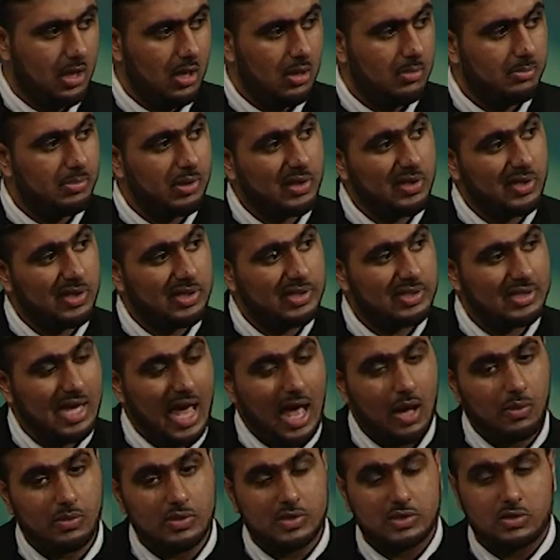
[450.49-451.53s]
because
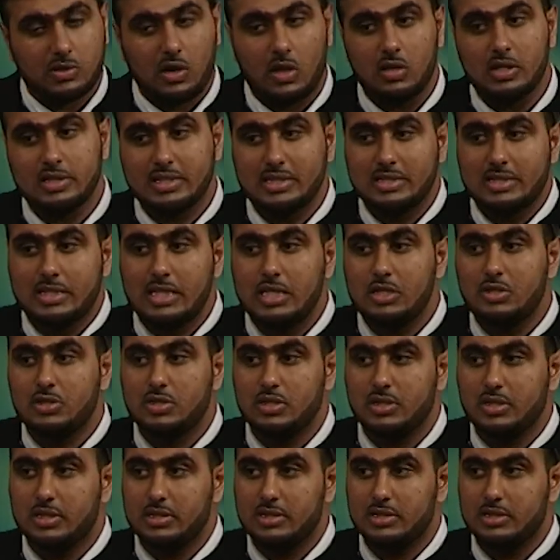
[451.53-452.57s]
our scholars and
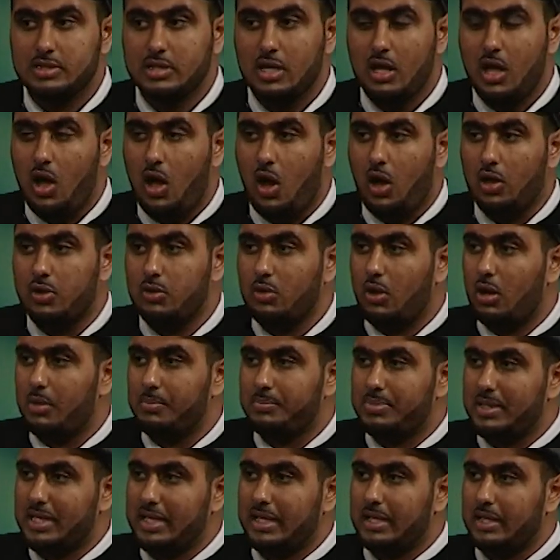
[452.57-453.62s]
teachers are not
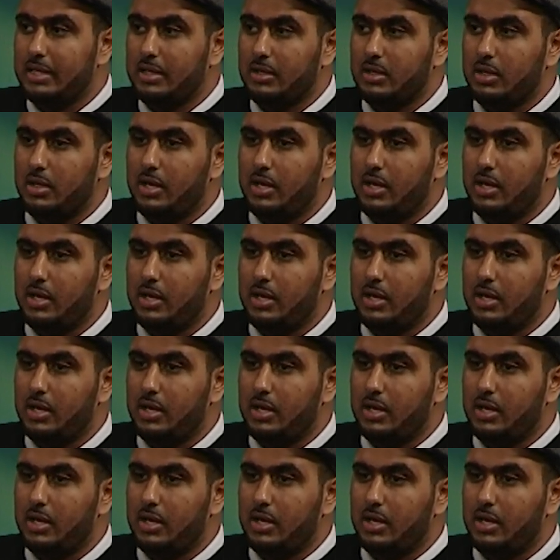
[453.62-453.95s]
being